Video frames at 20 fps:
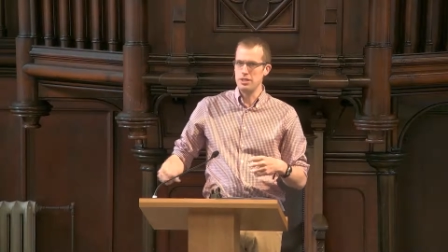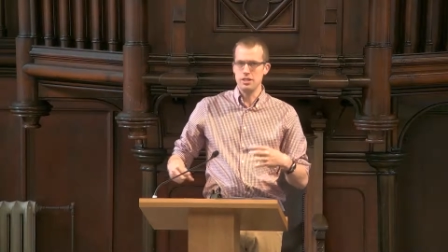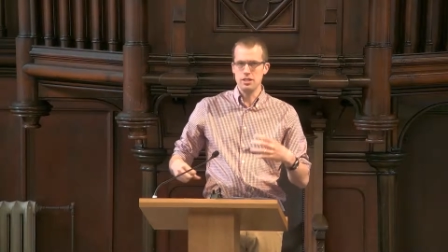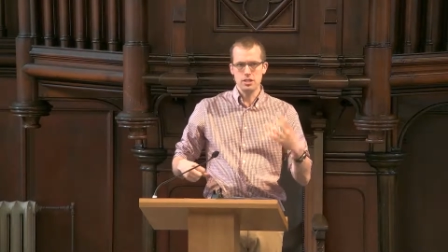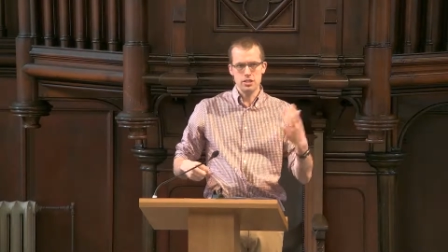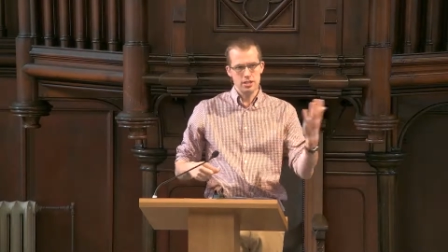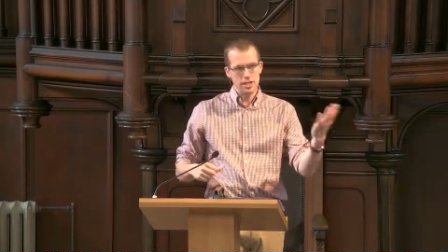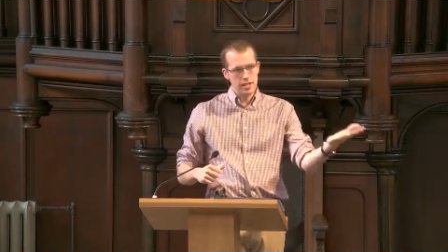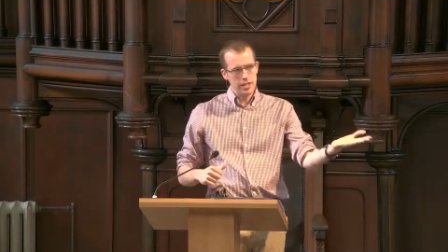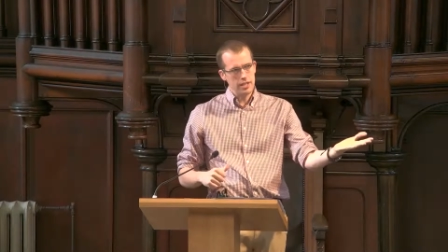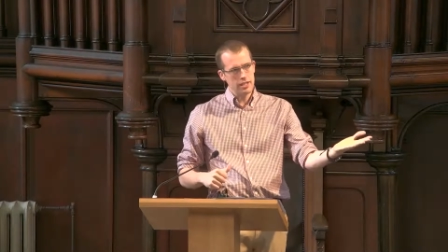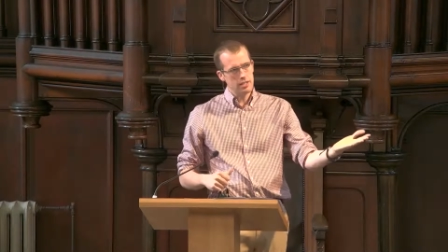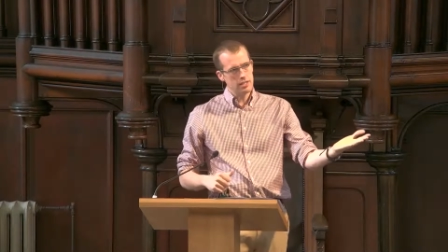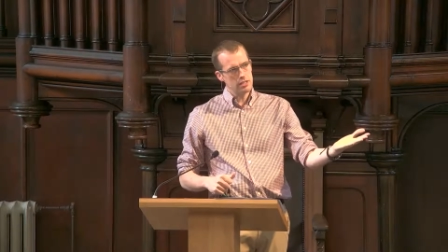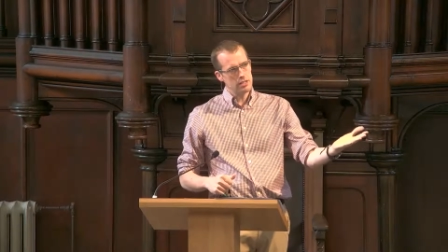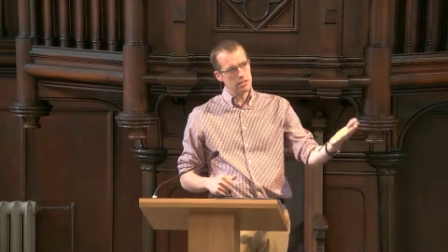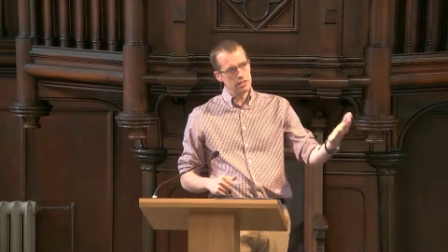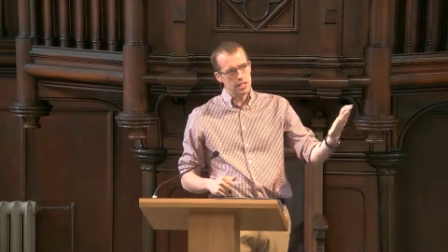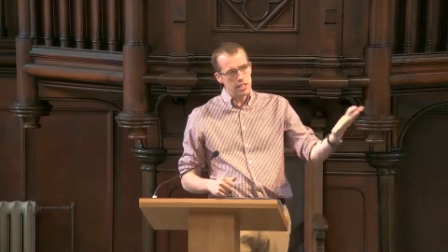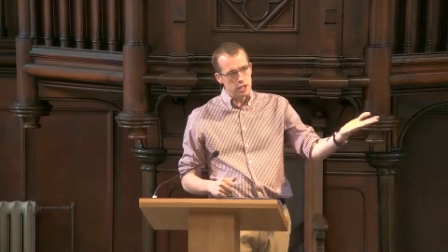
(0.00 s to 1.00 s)
He's
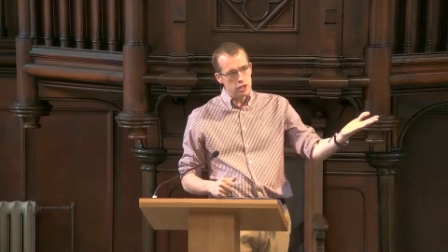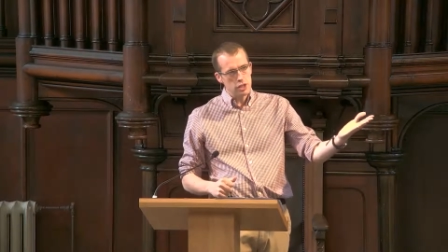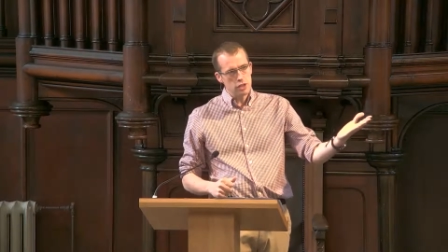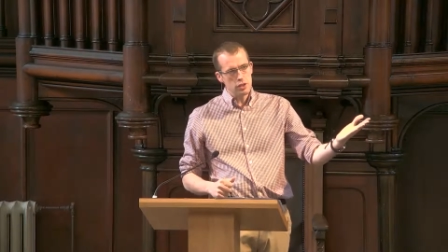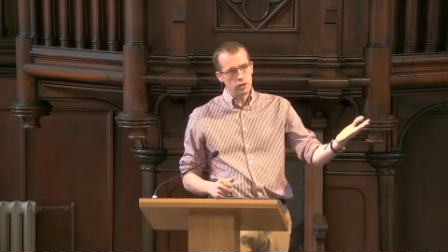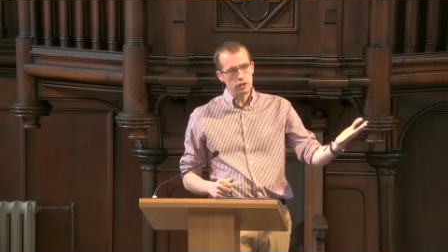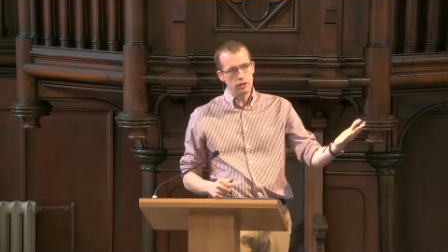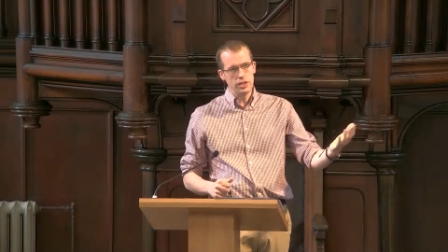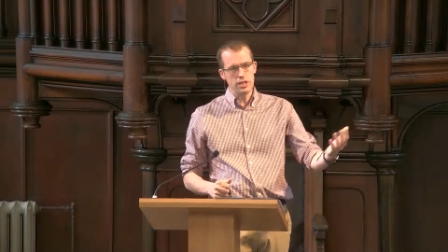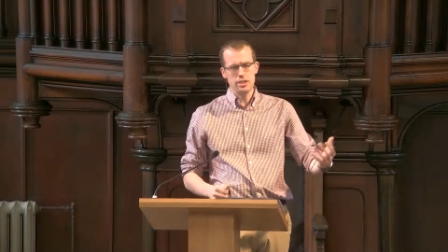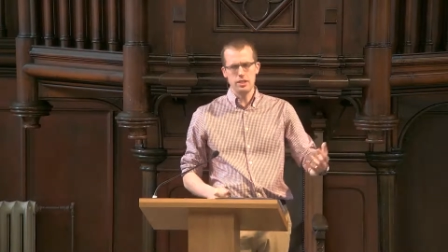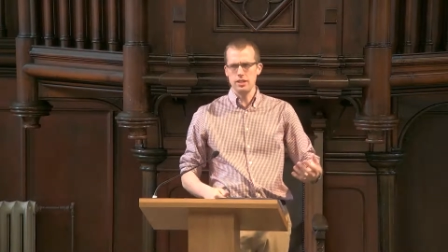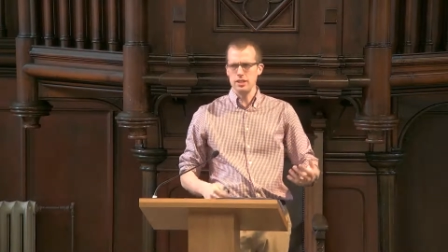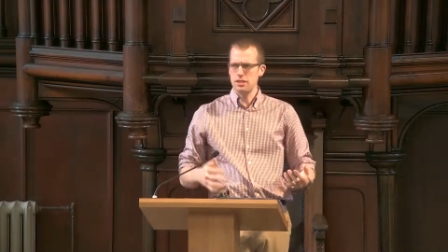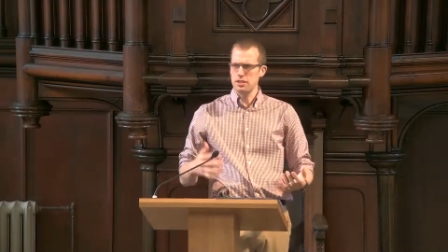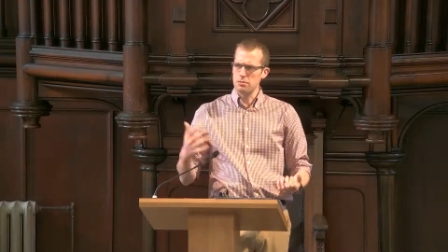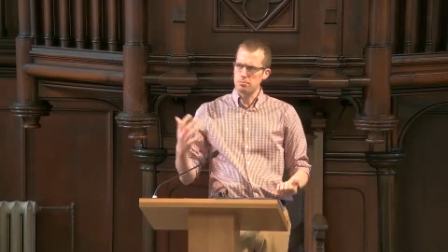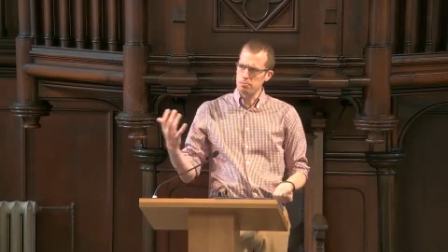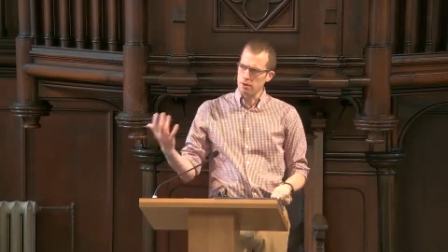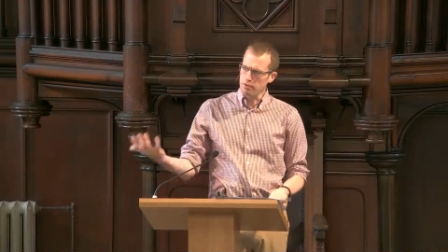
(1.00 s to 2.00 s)
teaching all these
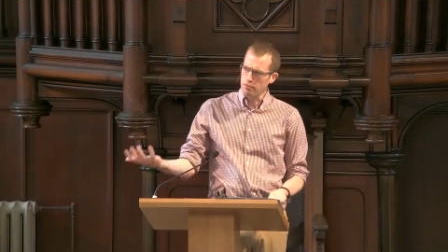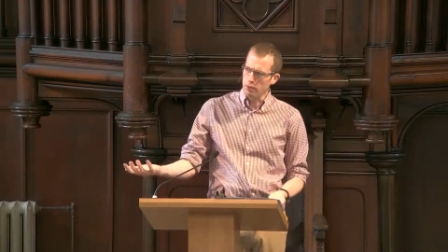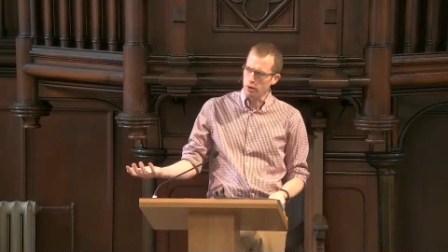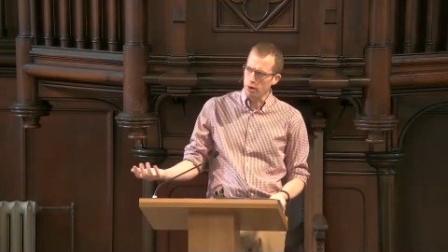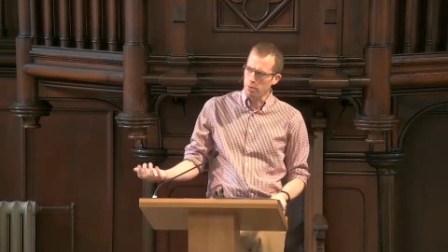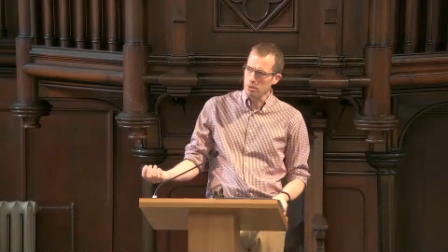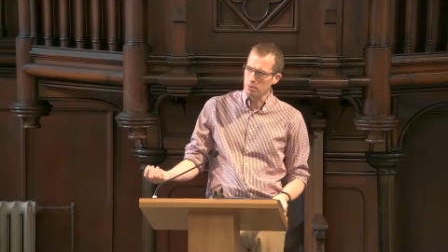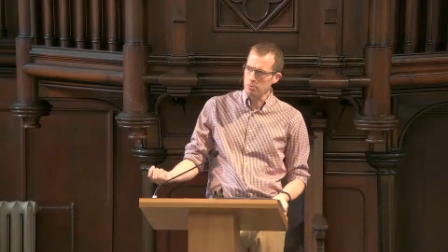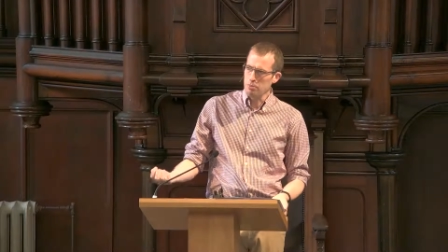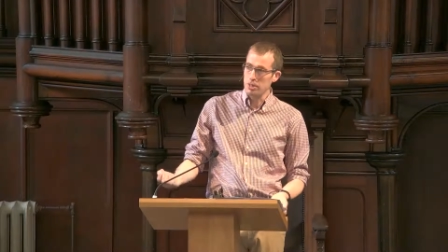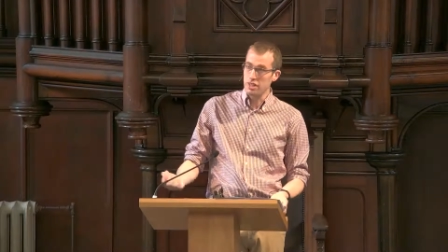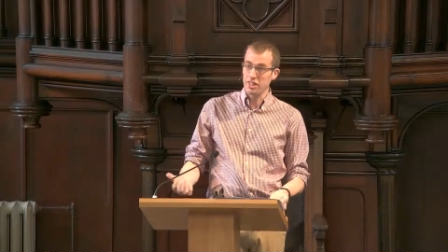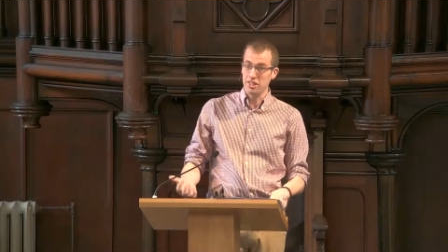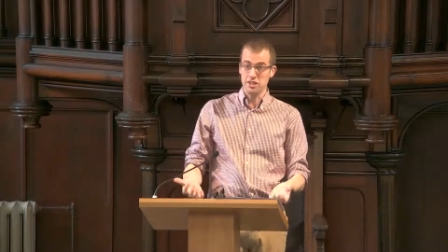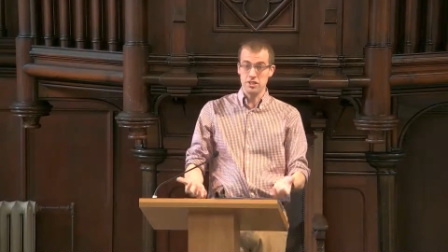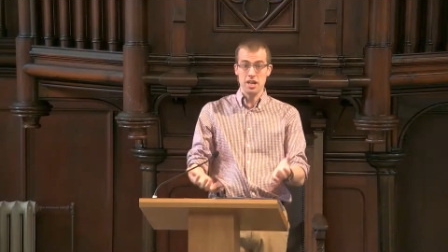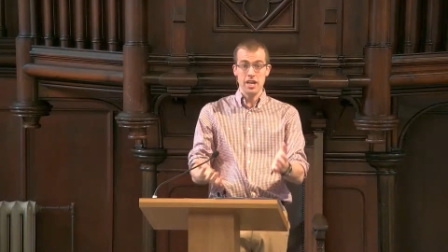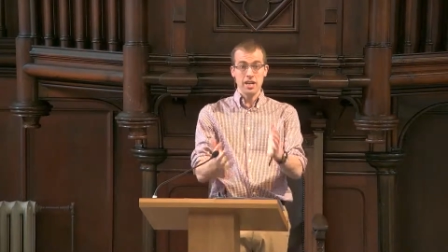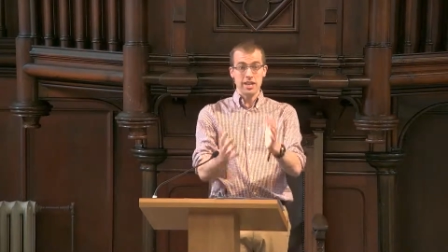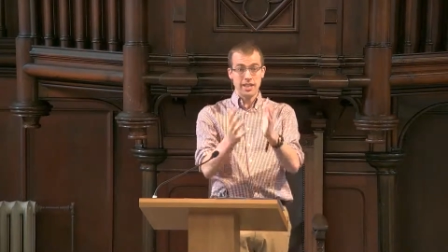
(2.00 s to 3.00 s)
things, performing miracles.